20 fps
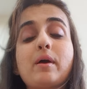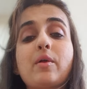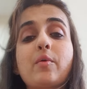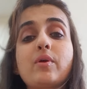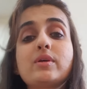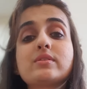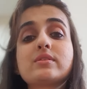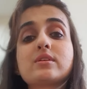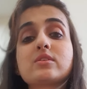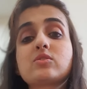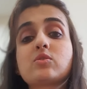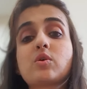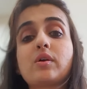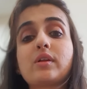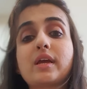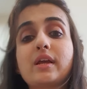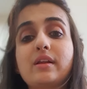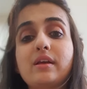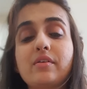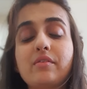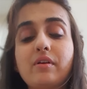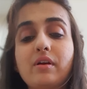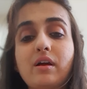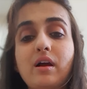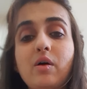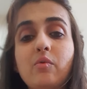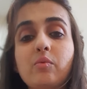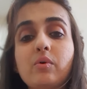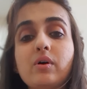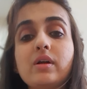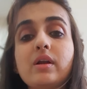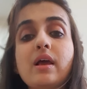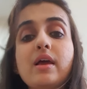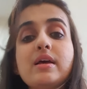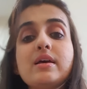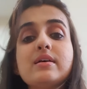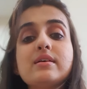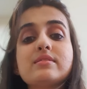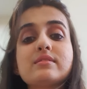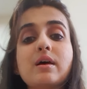wrist is not getting recovered.
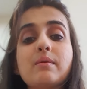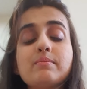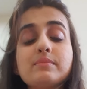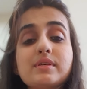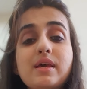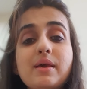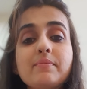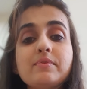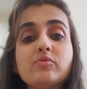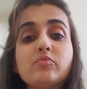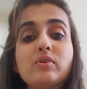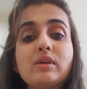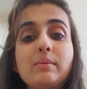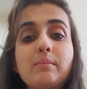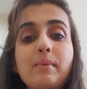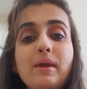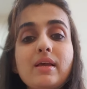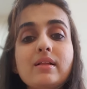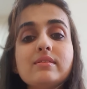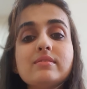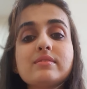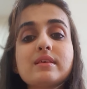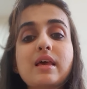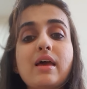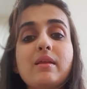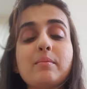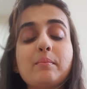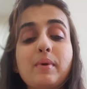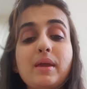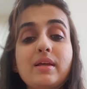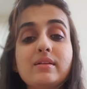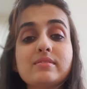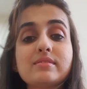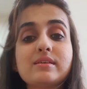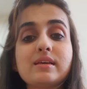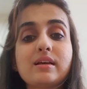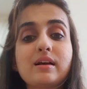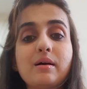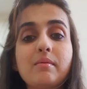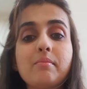Sometimes females and males, they
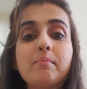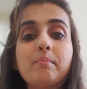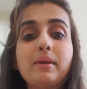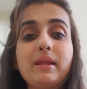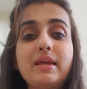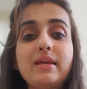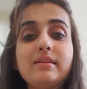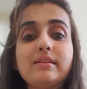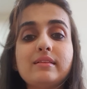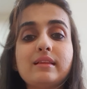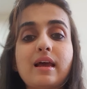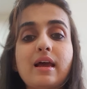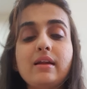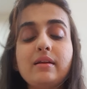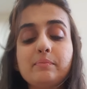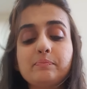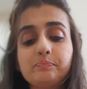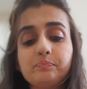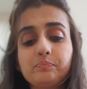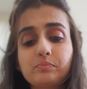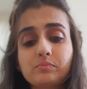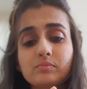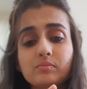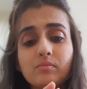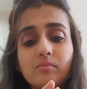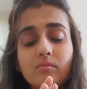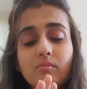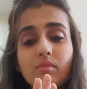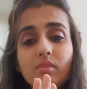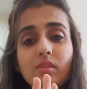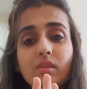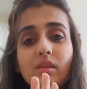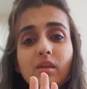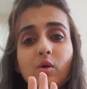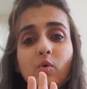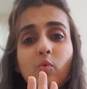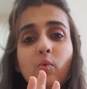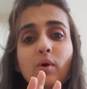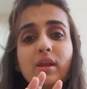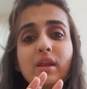complain that
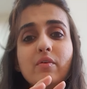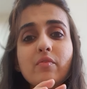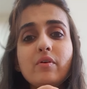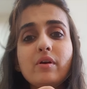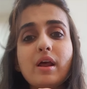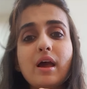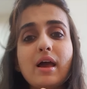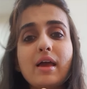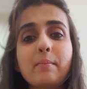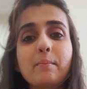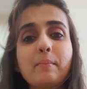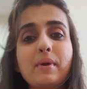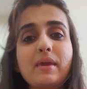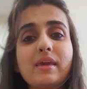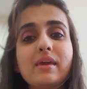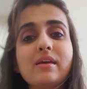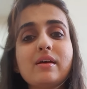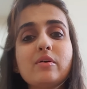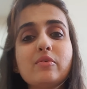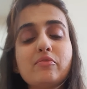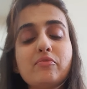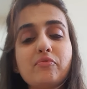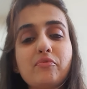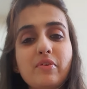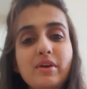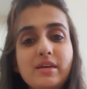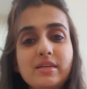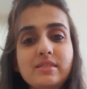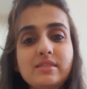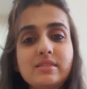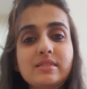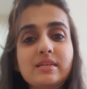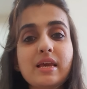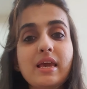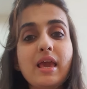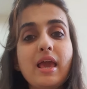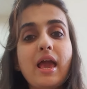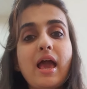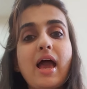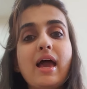whenever I am making a fist
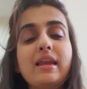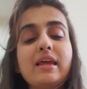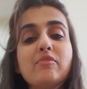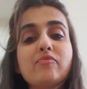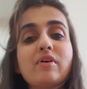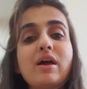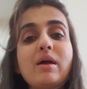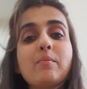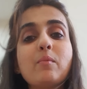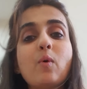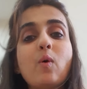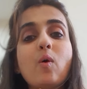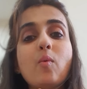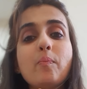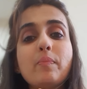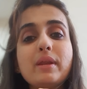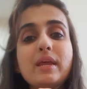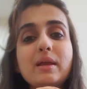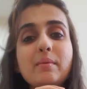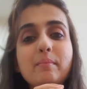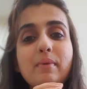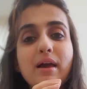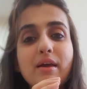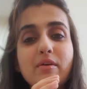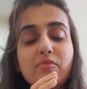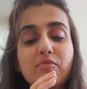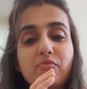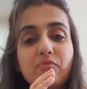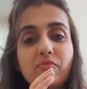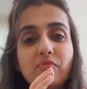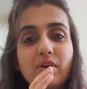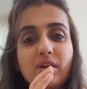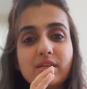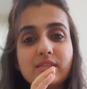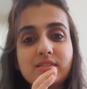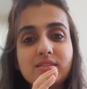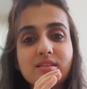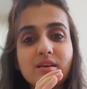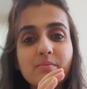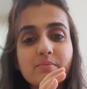and if I'm opening my
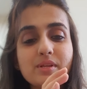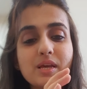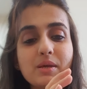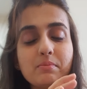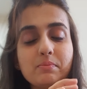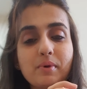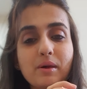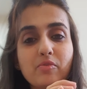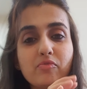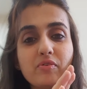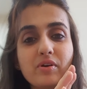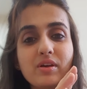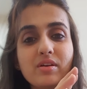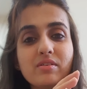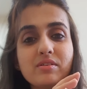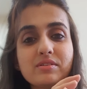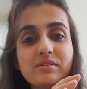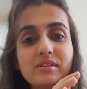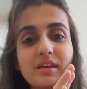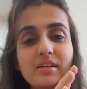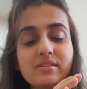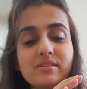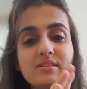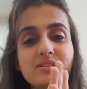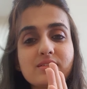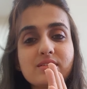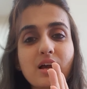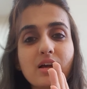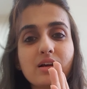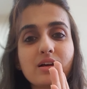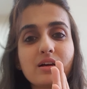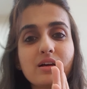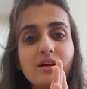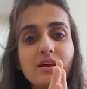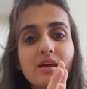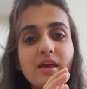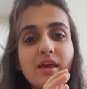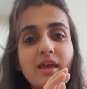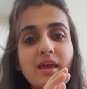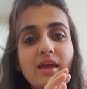fist sometimes my fingers get stuck
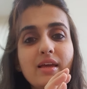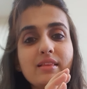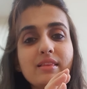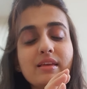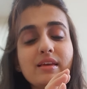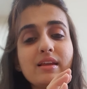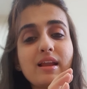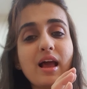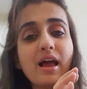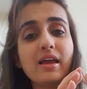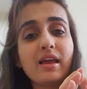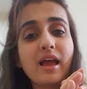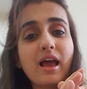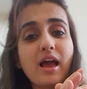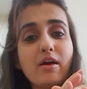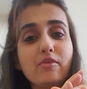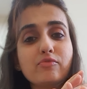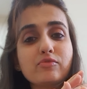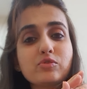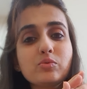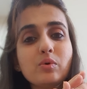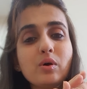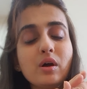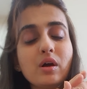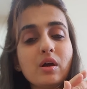and then I have to